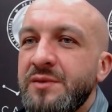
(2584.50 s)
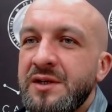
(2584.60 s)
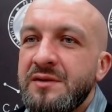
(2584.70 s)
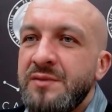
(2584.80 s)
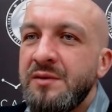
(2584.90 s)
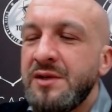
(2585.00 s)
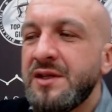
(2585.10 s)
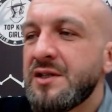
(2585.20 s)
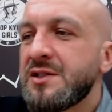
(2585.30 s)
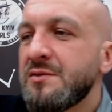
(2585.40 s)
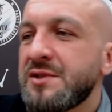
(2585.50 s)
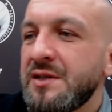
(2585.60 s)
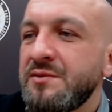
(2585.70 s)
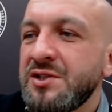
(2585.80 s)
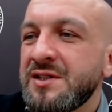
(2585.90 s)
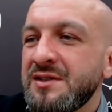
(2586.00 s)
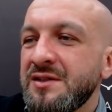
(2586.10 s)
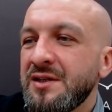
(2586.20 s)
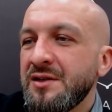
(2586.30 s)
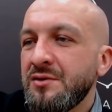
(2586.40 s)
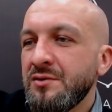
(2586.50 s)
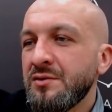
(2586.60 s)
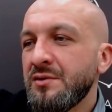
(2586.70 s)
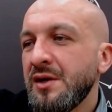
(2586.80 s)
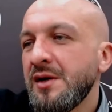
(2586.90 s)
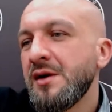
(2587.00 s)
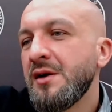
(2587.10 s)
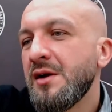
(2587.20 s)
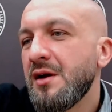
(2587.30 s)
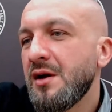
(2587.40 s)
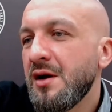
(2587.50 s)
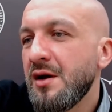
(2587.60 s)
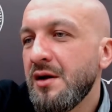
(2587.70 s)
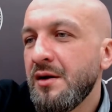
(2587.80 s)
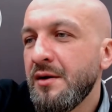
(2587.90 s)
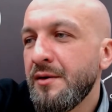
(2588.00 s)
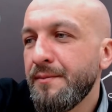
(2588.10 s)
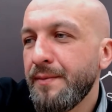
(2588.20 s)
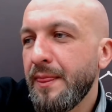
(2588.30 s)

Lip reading: but maybe take some subjects and do uh,